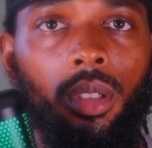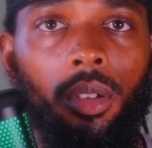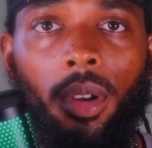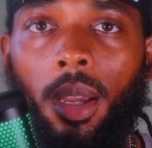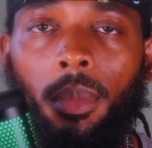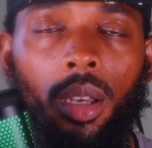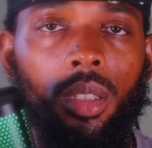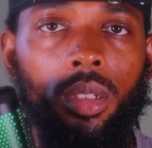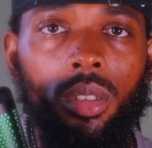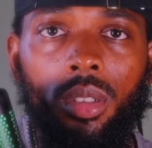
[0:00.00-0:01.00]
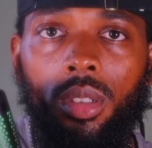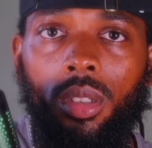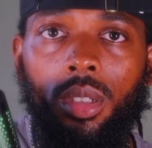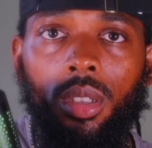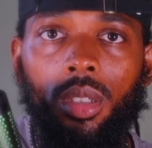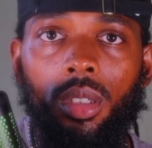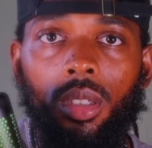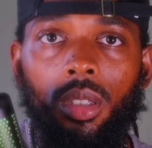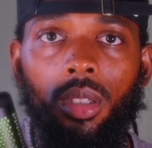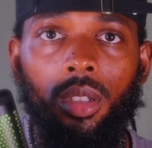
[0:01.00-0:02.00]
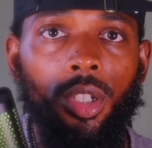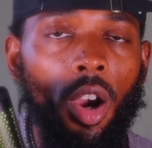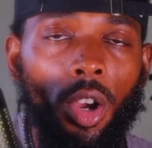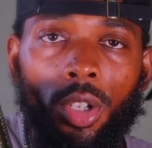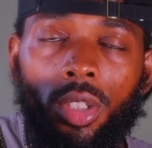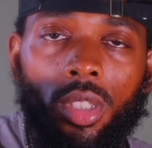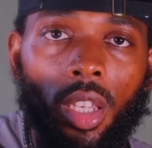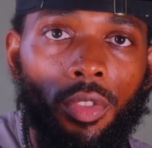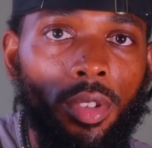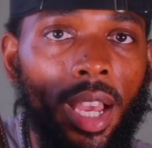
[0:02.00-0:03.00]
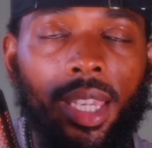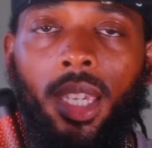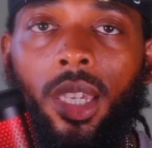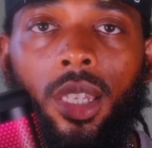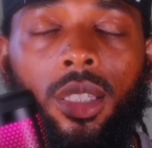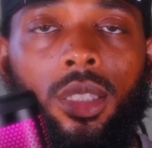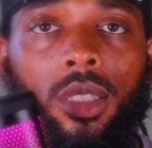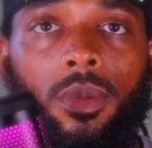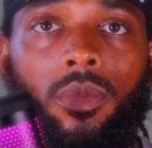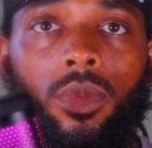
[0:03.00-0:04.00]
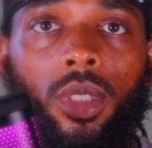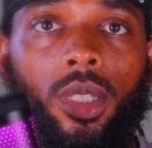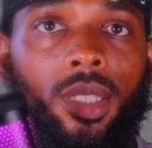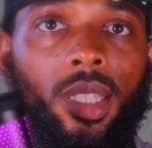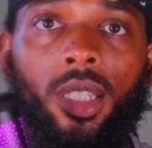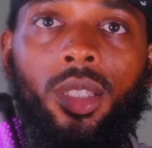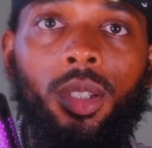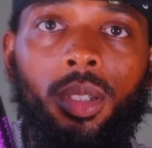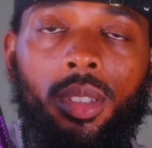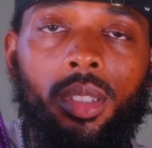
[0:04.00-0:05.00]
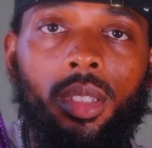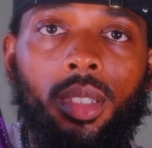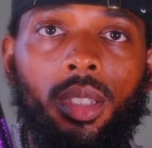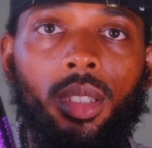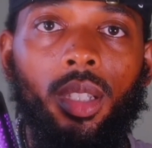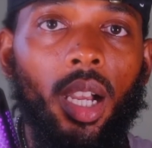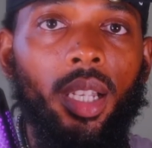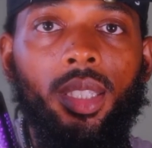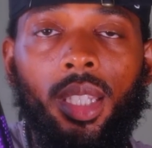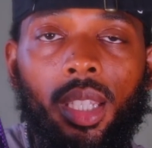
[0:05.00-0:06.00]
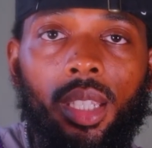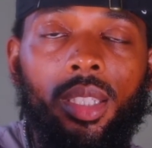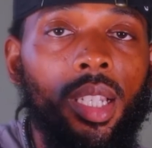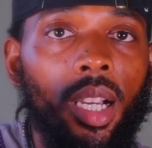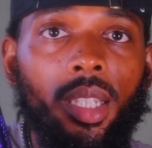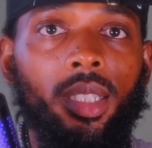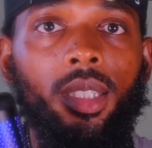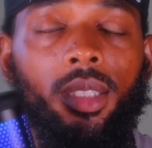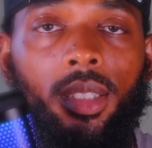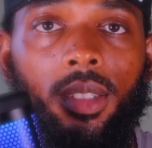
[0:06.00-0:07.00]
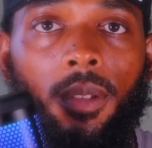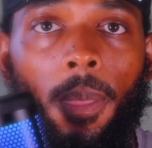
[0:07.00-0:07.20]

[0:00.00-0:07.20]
grandmothers, daughters, if you got kids, sisters, aunties, cousins,